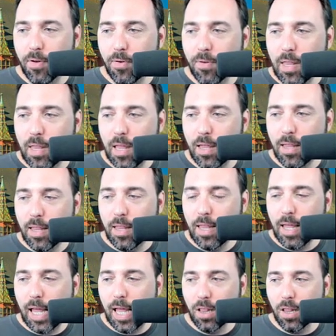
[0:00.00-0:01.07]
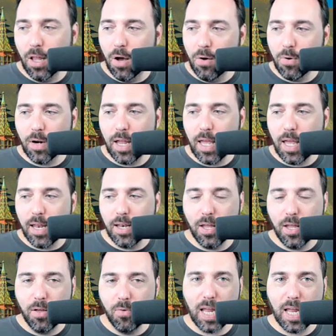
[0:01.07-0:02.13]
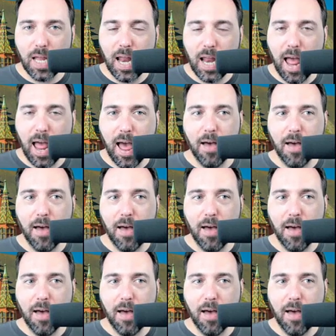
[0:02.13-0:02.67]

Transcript: At the lower end,